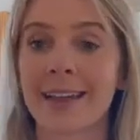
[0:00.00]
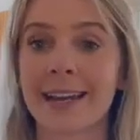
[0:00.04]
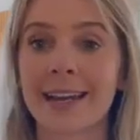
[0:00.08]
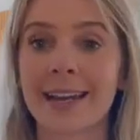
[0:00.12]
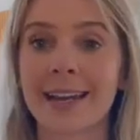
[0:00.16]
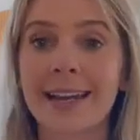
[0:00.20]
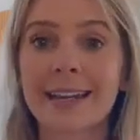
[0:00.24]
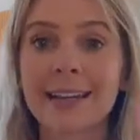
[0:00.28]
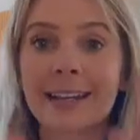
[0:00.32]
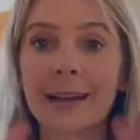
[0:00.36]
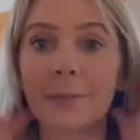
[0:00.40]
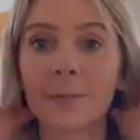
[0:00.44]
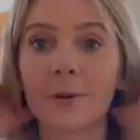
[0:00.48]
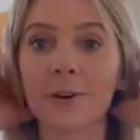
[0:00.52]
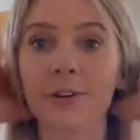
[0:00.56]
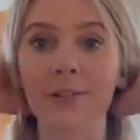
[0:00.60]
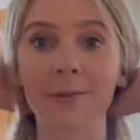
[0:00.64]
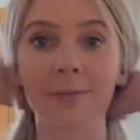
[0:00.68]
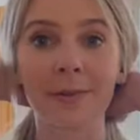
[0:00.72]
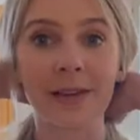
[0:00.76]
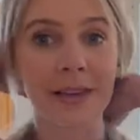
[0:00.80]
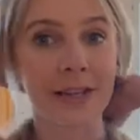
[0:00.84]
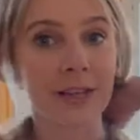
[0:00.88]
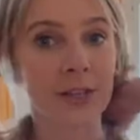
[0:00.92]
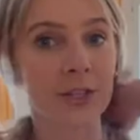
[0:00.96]
NIE numbers
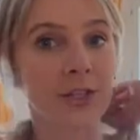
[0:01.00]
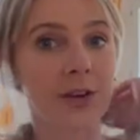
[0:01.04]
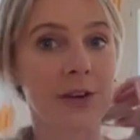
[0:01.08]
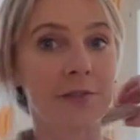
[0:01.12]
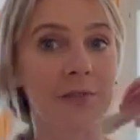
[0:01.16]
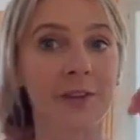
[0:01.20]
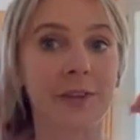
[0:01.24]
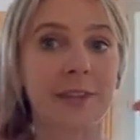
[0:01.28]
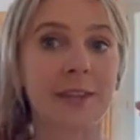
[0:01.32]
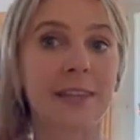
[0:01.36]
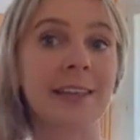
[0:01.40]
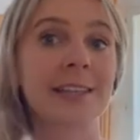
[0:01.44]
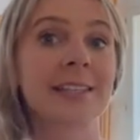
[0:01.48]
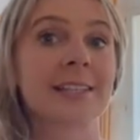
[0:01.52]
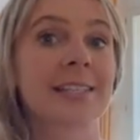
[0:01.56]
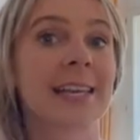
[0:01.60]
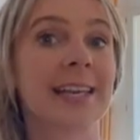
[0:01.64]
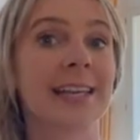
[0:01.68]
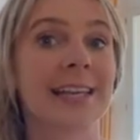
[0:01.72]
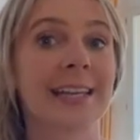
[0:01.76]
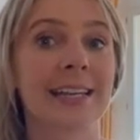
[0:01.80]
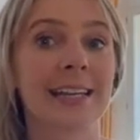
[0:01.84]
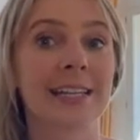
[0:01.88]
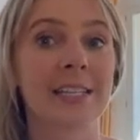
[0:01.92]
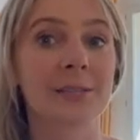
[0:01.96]
and making sure everything gets
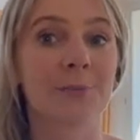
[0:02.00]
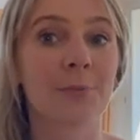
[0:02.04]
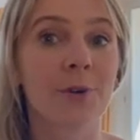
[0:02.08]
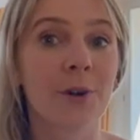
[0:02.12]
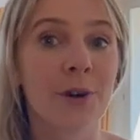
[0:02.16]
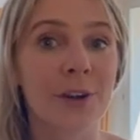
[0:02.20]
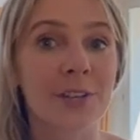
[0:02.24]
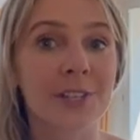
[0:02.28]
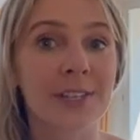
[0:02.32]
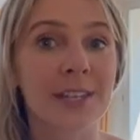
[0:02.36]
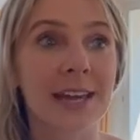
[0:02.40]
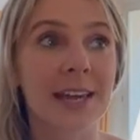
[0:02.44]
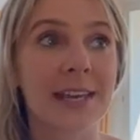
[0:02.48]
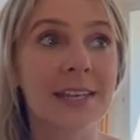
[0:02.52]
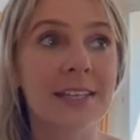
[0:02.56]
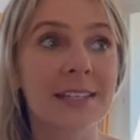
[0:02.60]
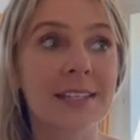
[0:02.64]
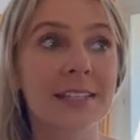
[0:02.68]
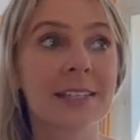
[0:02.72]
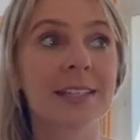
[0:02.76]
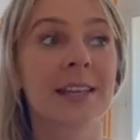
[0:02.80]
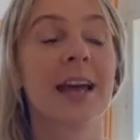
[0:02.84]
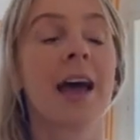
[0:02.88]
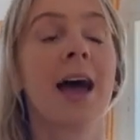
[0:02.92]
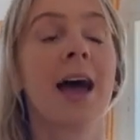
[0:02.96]
in and gets processed.